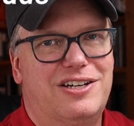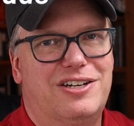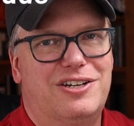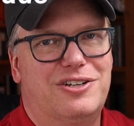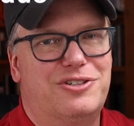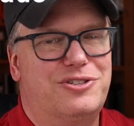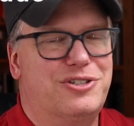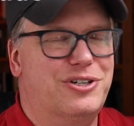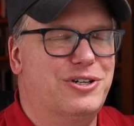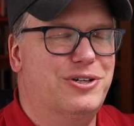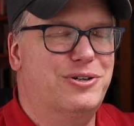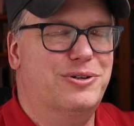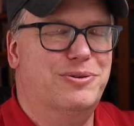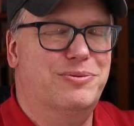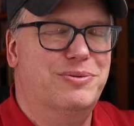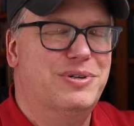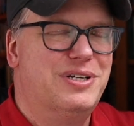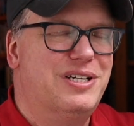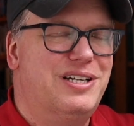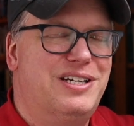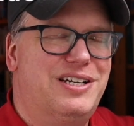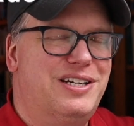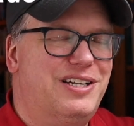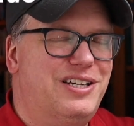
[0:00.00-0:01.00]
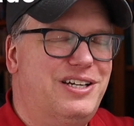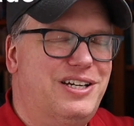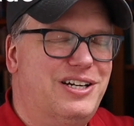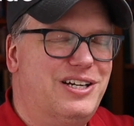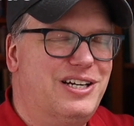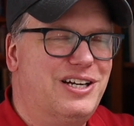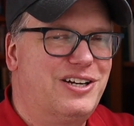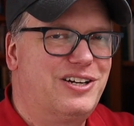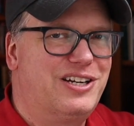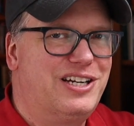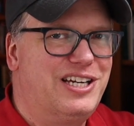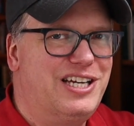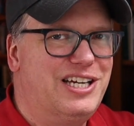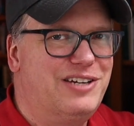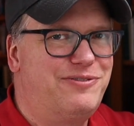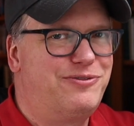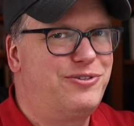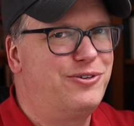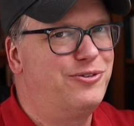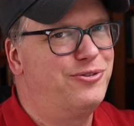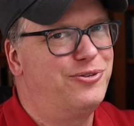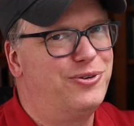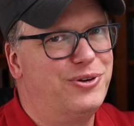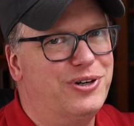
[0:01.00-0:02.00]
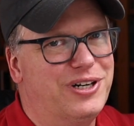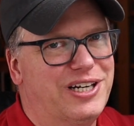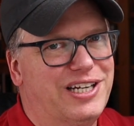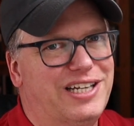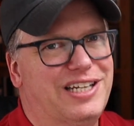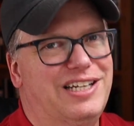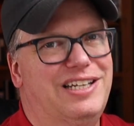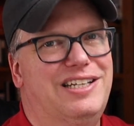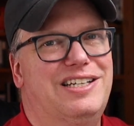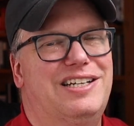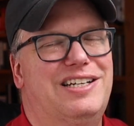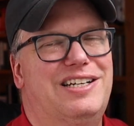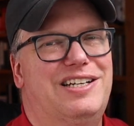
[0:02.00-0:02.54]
So you're not going to get for free